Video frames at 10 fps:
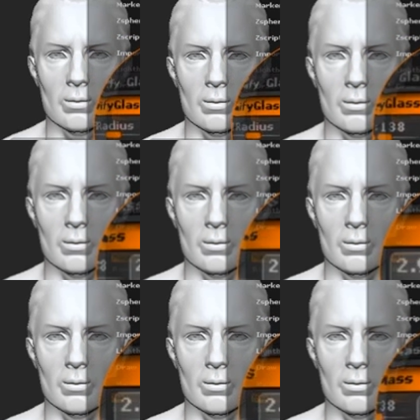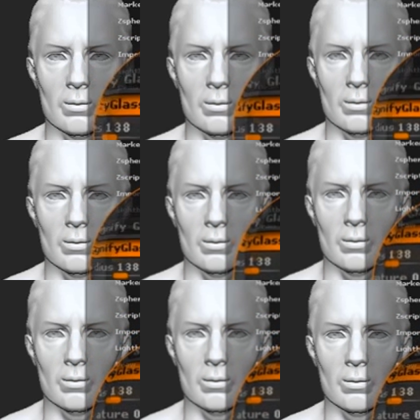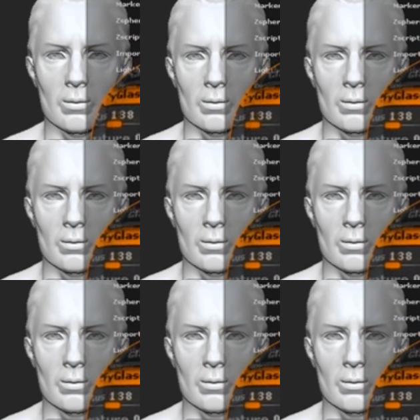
you can adjust your zoom, the